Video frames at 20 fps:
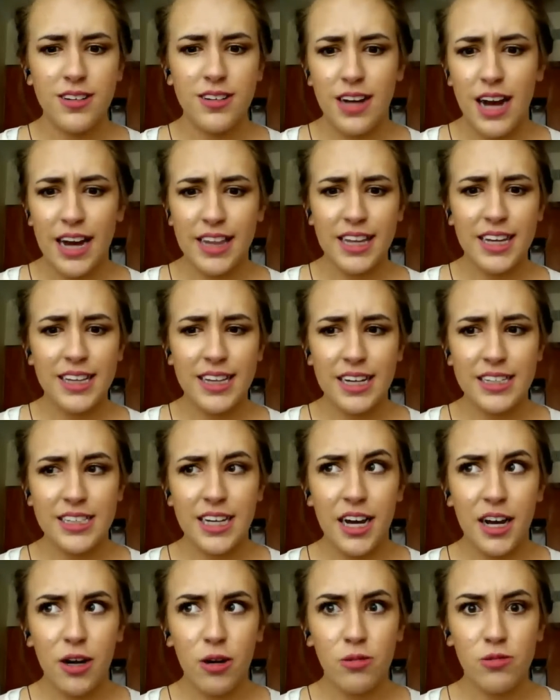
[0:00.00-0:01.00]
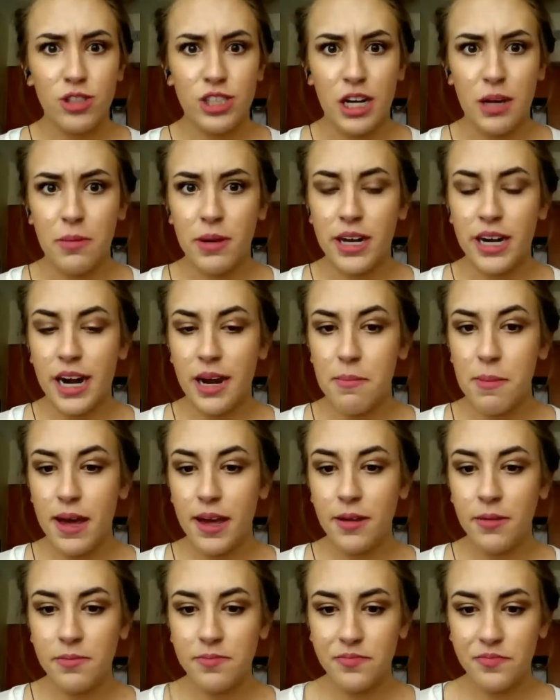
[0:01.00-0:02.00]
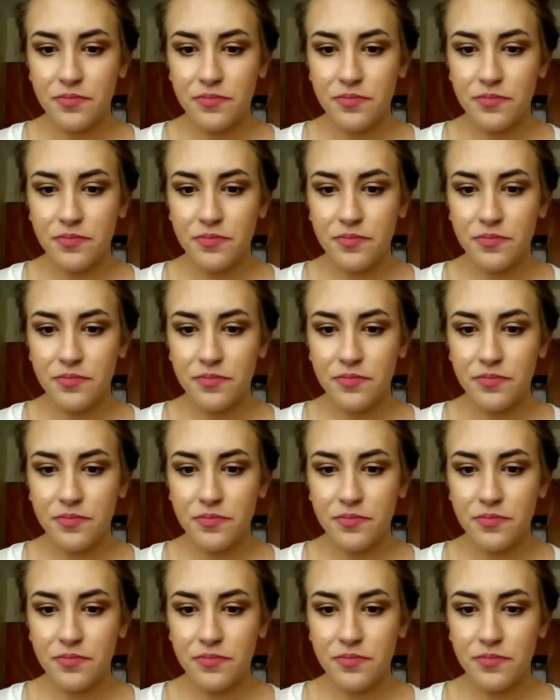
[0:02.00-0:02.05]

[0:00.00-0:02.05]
I think that's how Jamie and I met.